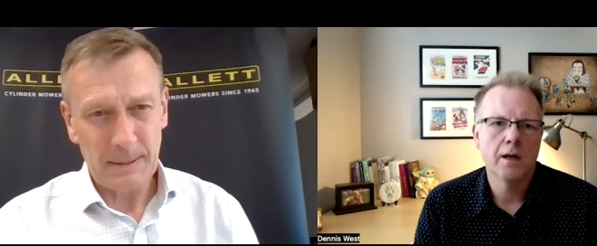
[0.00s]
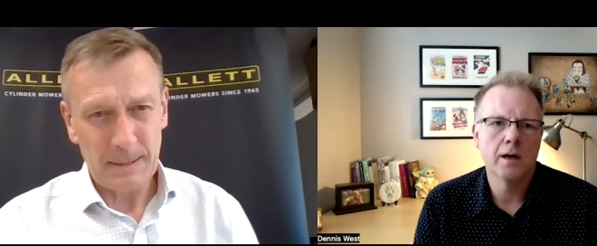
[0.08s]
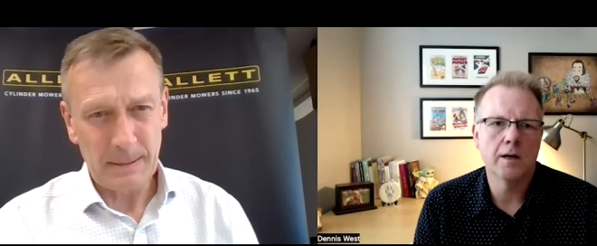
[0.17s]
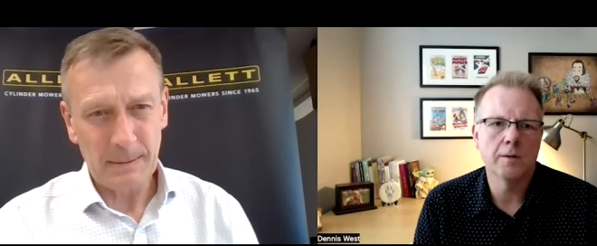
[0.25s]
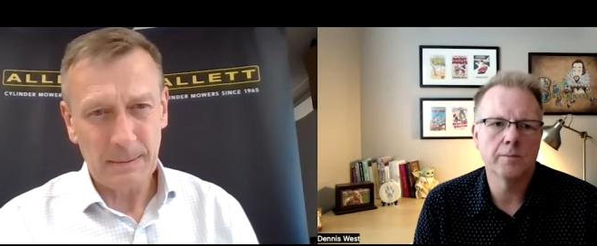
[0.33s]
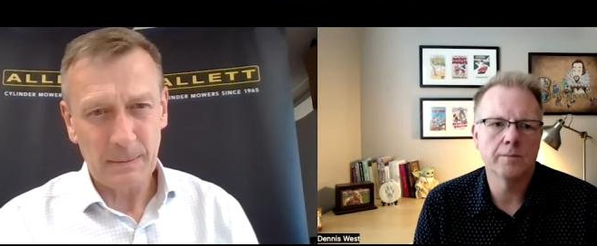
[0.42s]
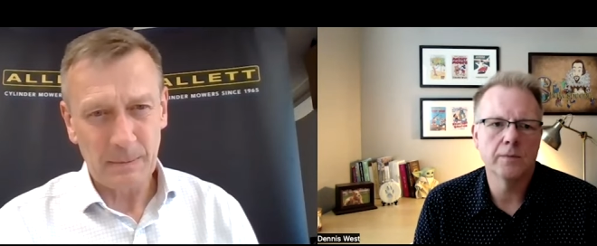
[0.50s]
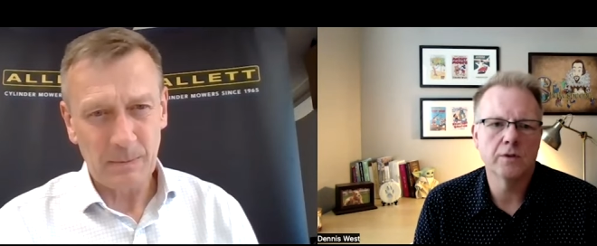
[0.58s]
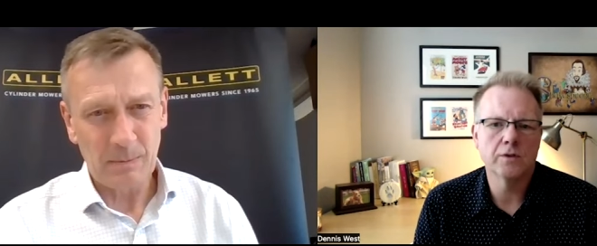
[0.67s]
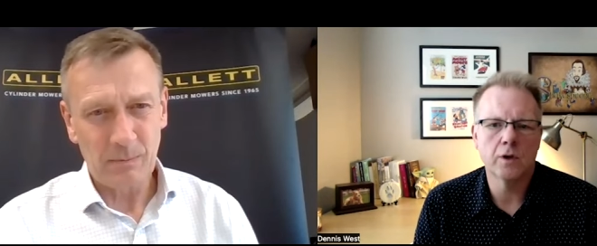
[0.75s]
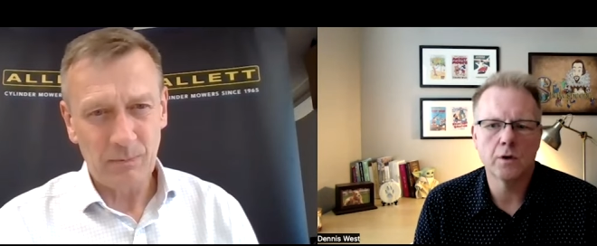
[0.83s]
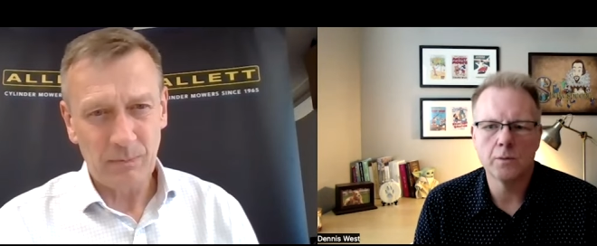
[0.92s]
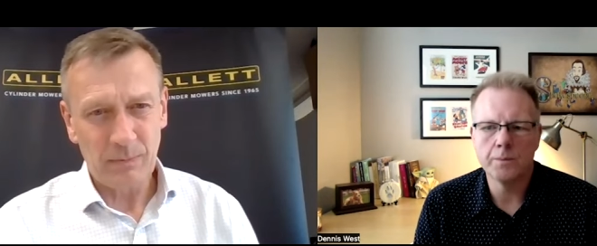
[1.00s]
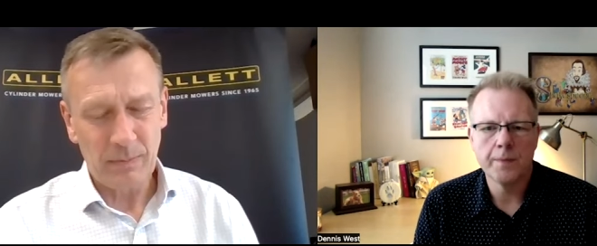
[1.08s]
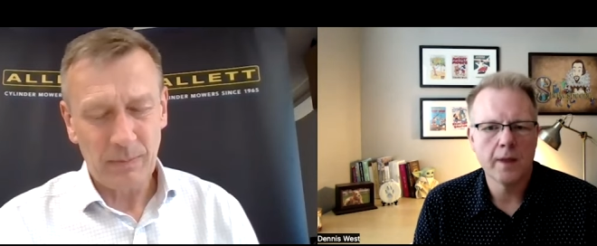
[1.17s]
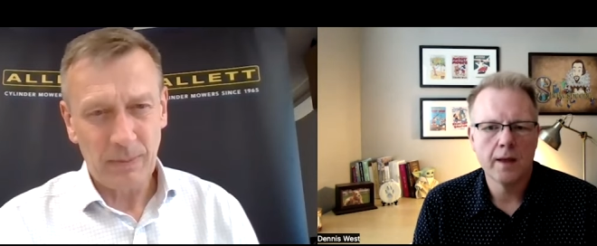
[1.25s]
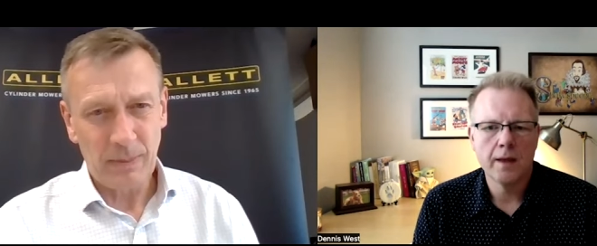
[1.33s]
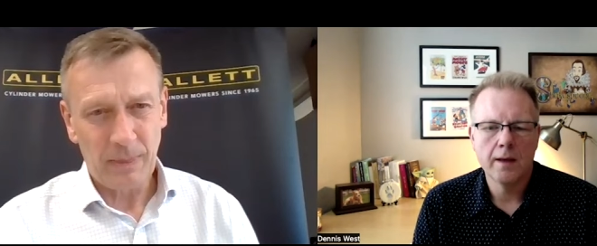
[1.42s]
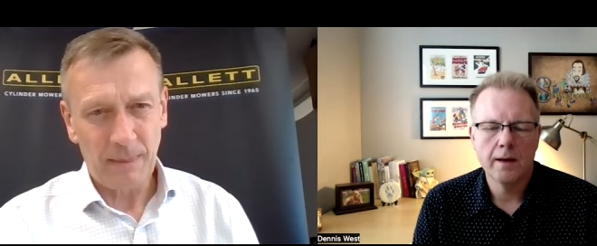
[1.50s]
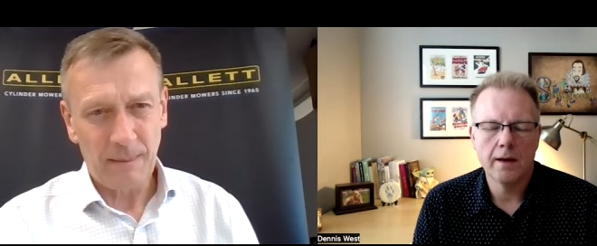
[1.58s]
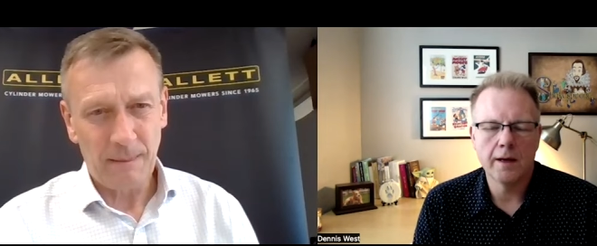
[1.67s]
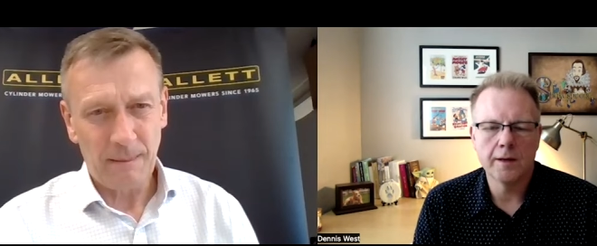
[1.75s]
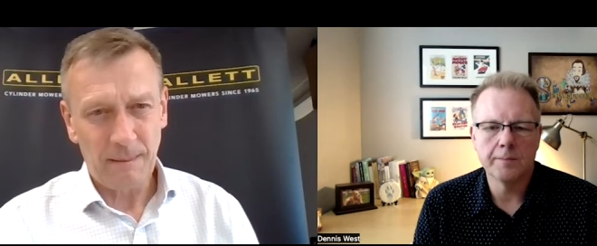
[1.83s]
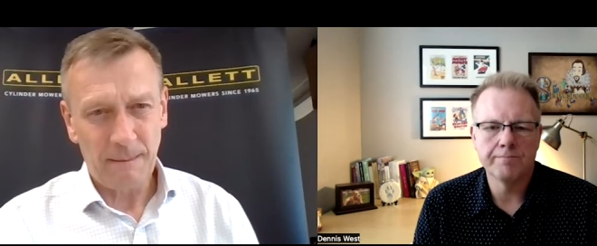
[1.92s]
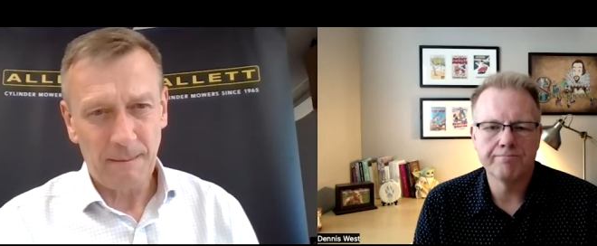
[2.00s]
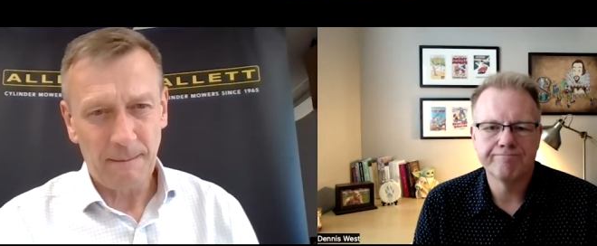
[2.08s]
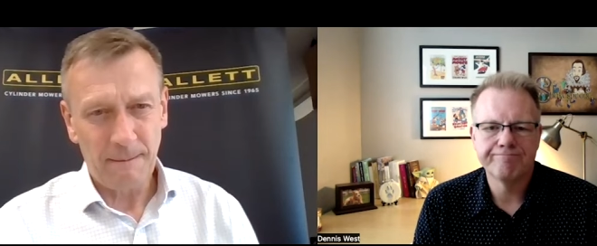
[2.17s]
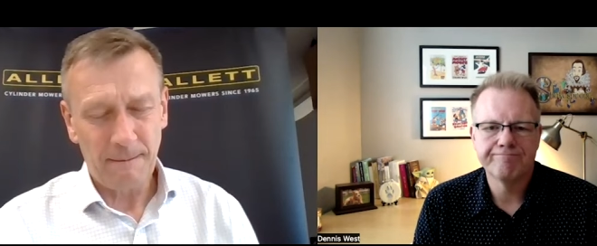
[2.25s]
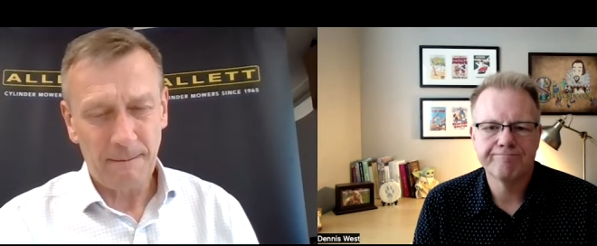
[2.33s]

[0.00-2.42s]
Speaker 1: um, and so, um,